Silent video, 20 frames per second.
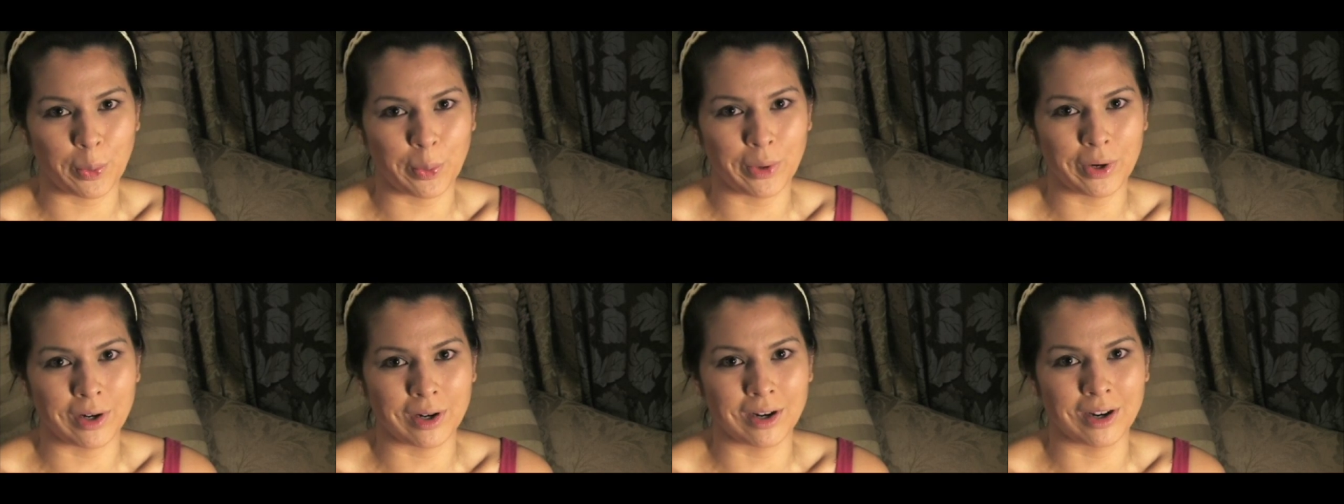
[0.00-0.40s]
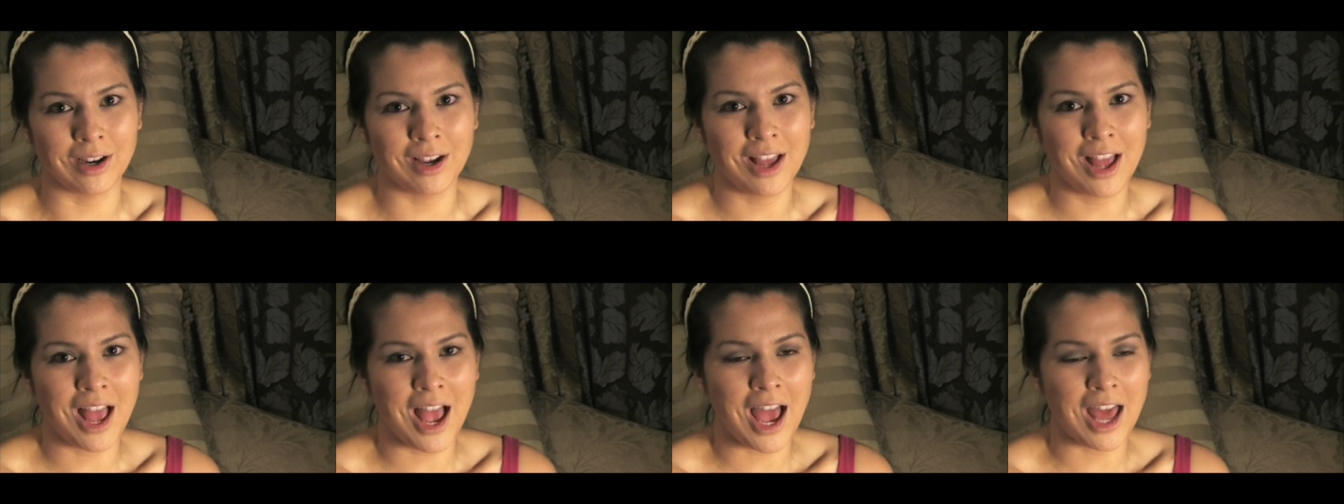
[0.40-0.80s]
or
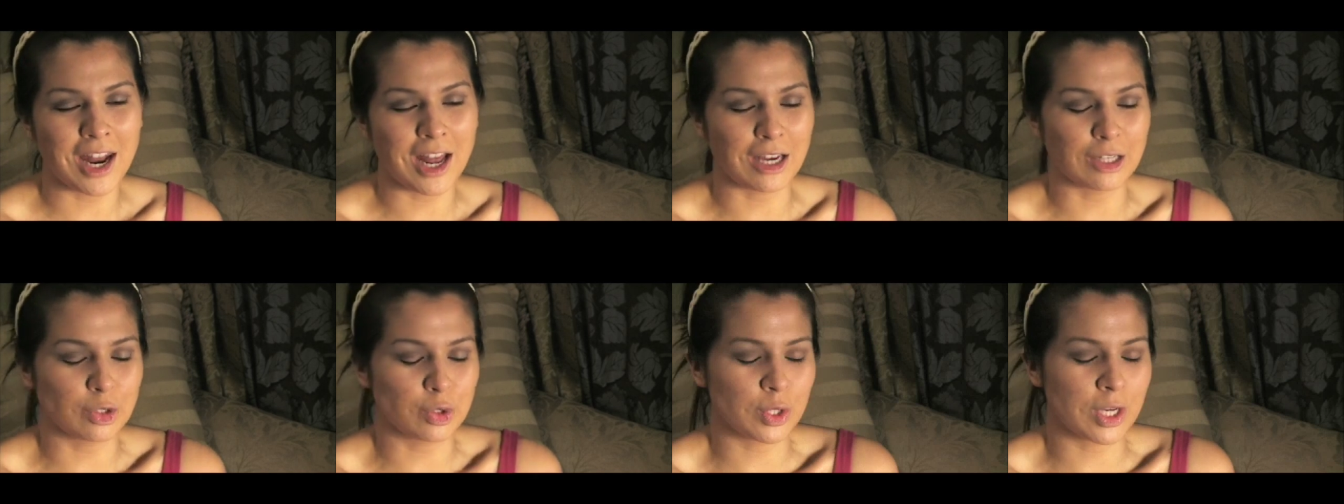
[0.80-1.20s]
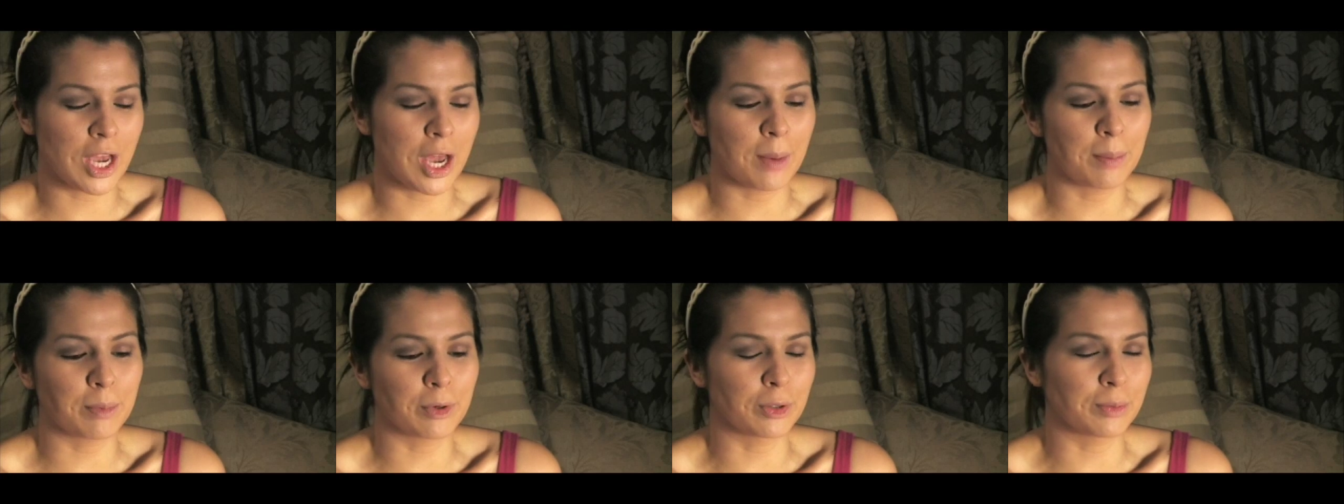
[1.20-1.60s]
an Audrey
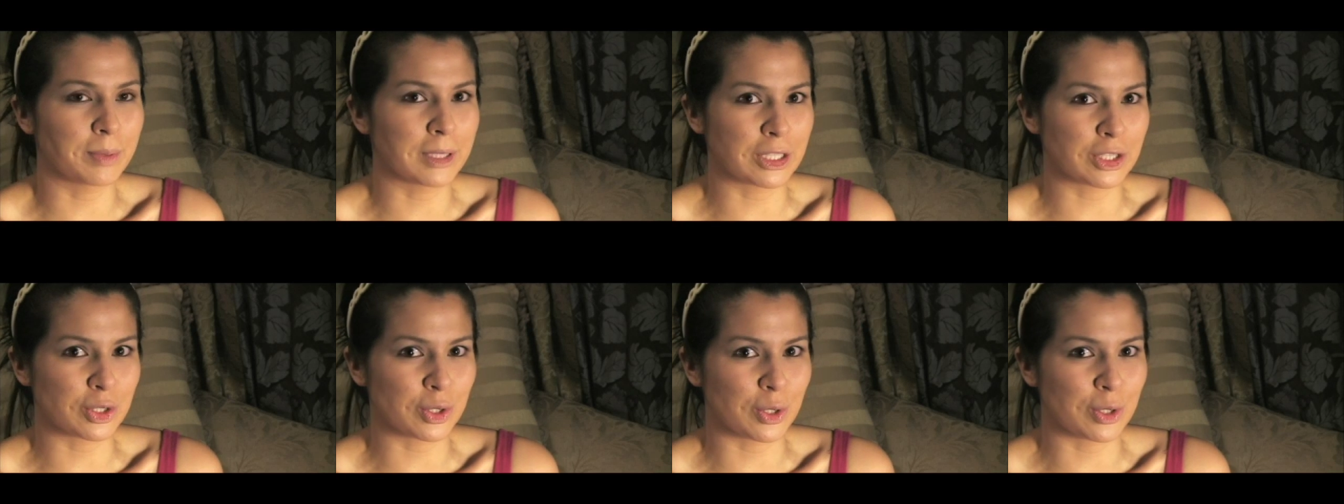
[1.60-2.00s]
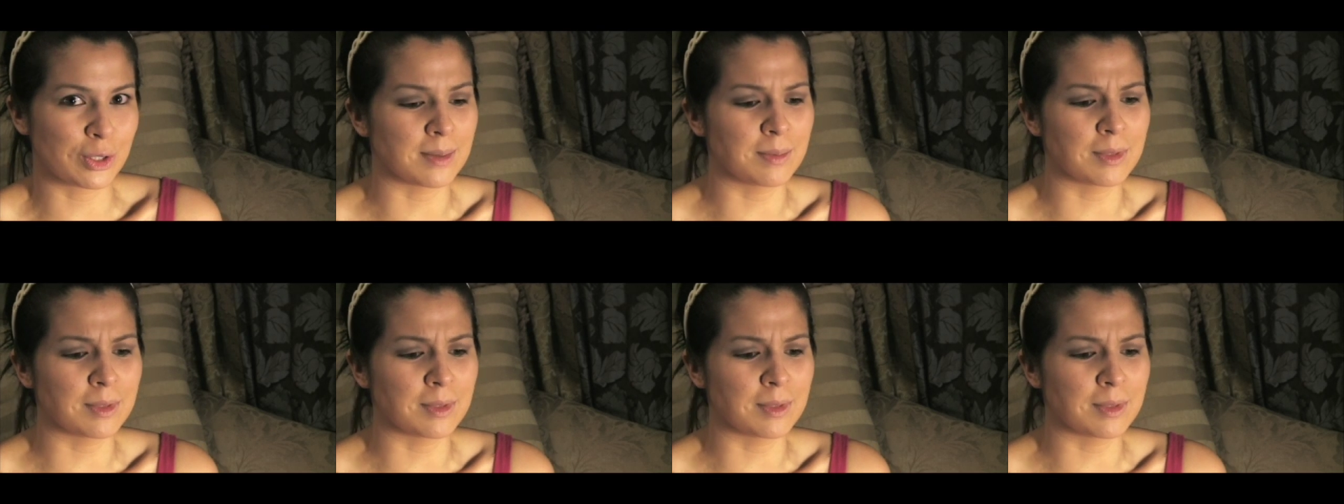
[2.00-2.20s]
Hepburn picture.